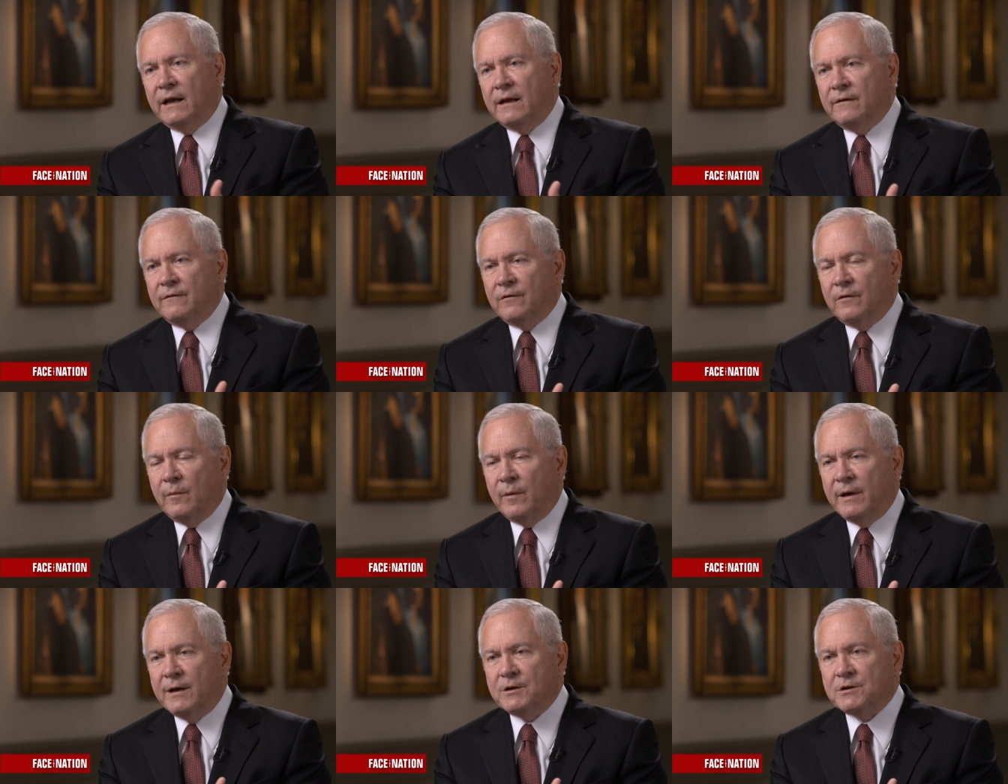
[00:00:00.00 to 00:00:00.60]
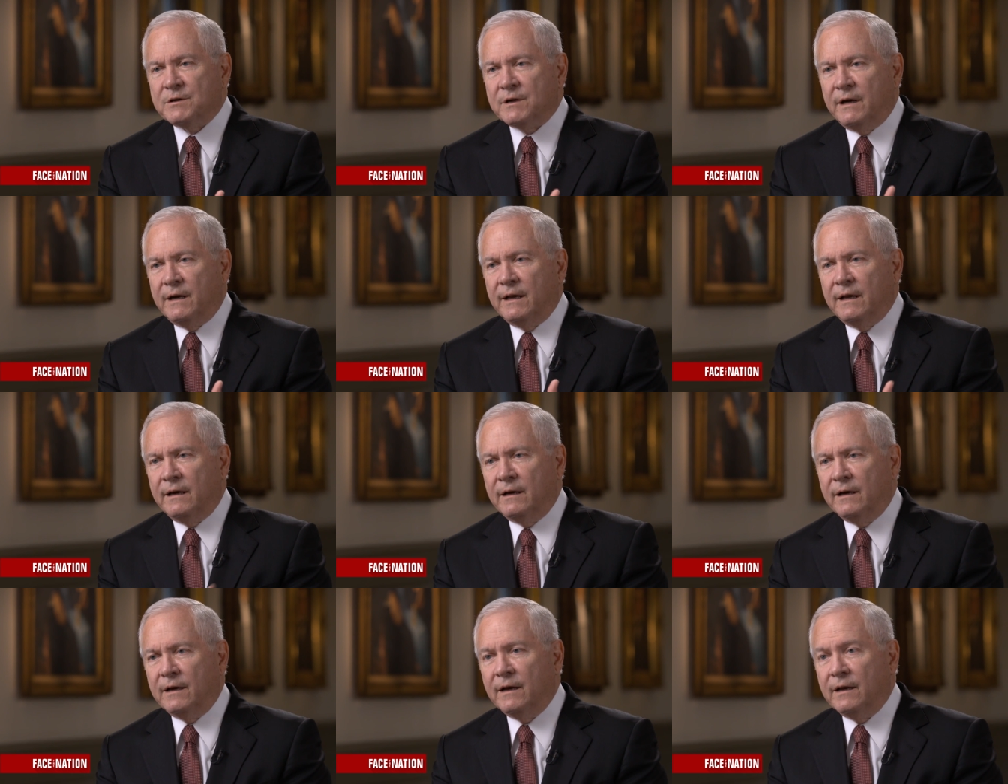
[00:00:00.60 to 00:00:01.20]
information
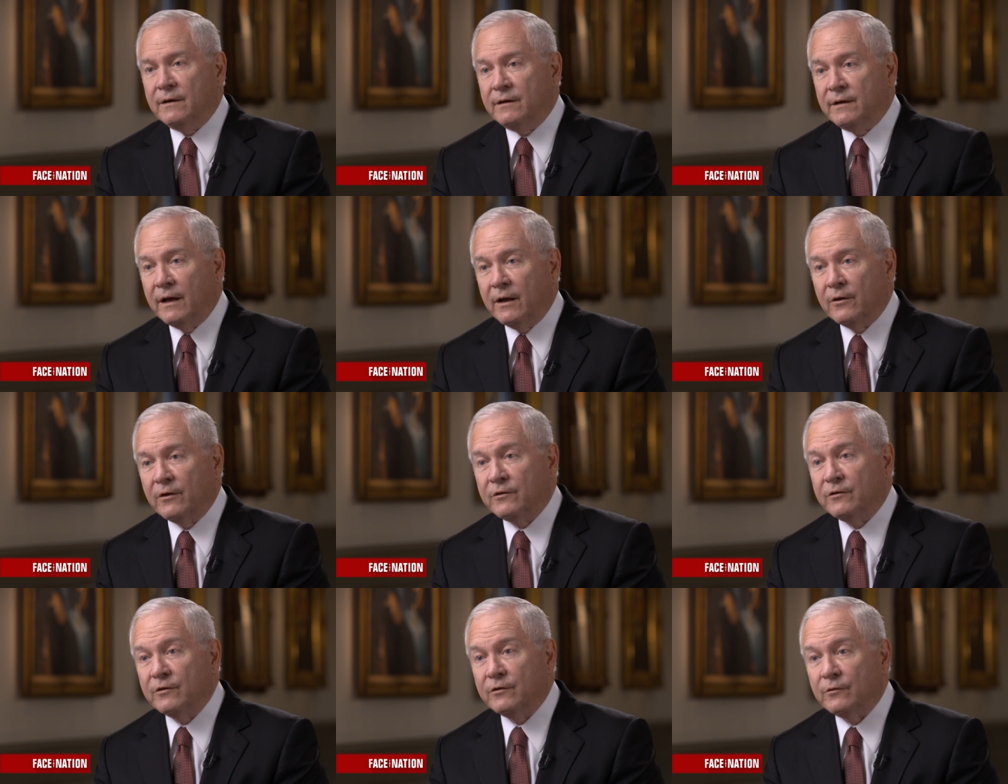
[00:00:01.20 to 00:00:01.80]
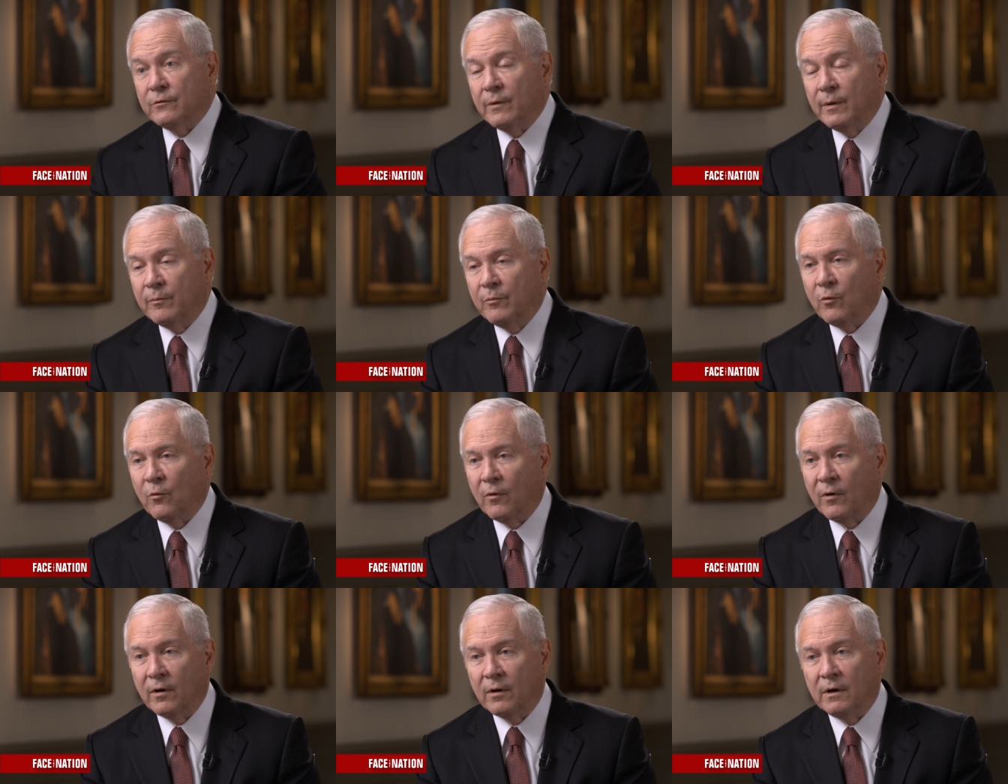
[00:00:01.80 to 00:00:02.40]
in an intelligence
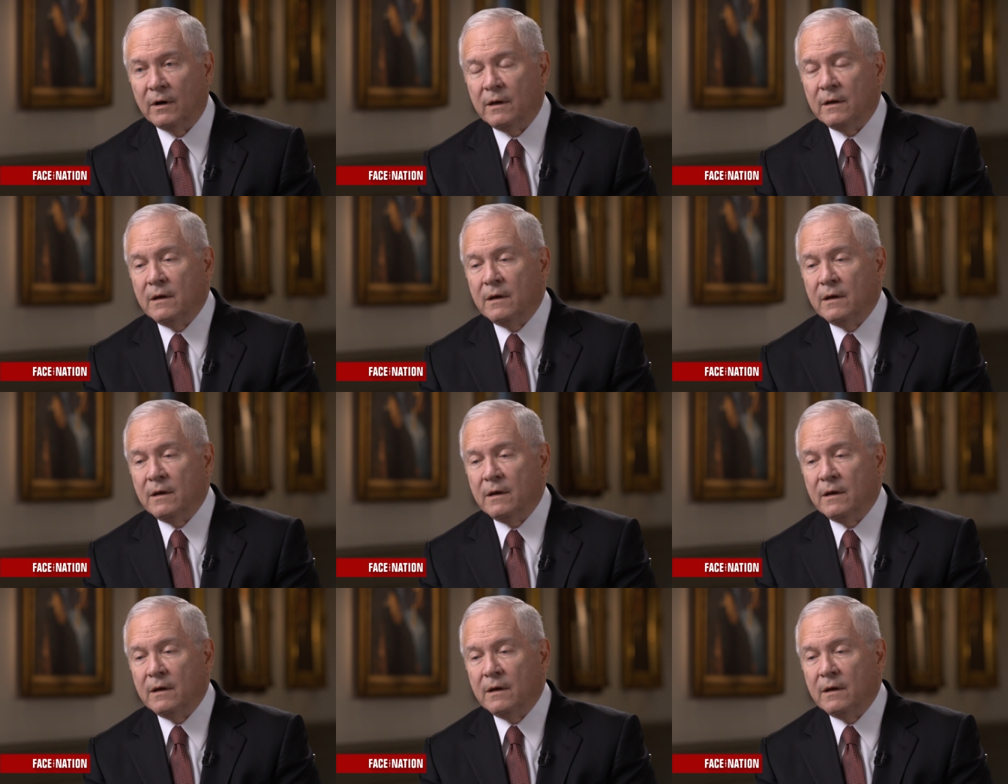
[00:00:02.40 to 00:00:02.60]
report,